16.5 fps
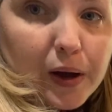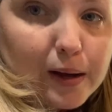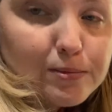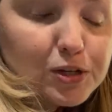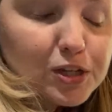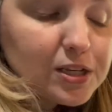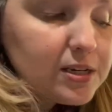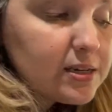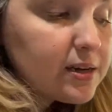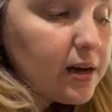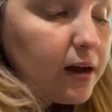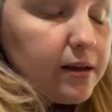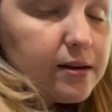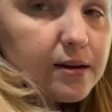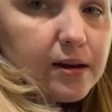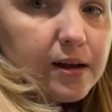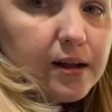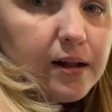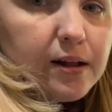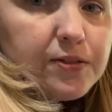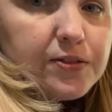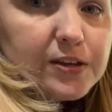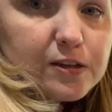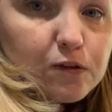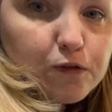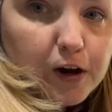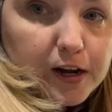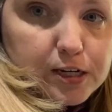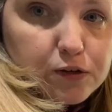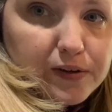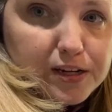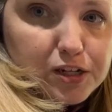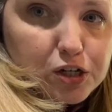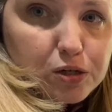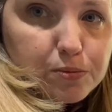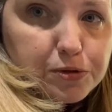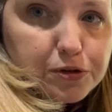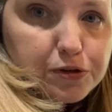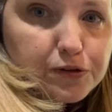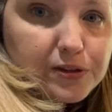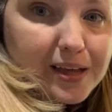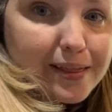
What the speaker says: just gonna cut these fresh vegetables